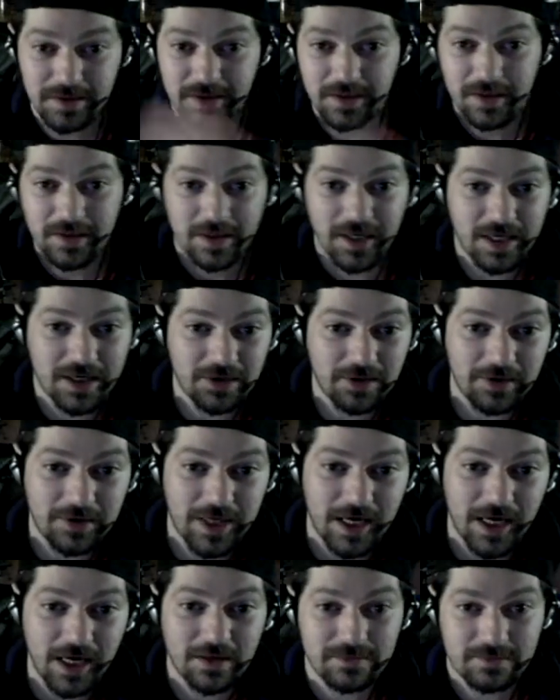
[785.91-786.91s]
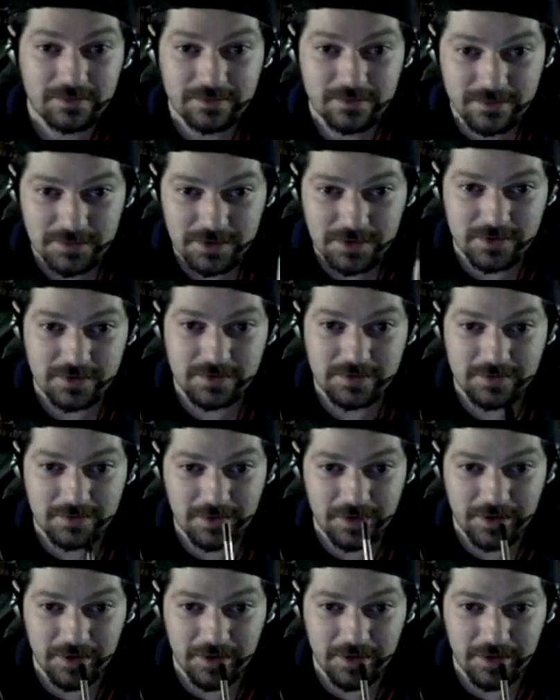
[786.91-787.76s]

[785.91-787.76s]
Just look at me with the vaping.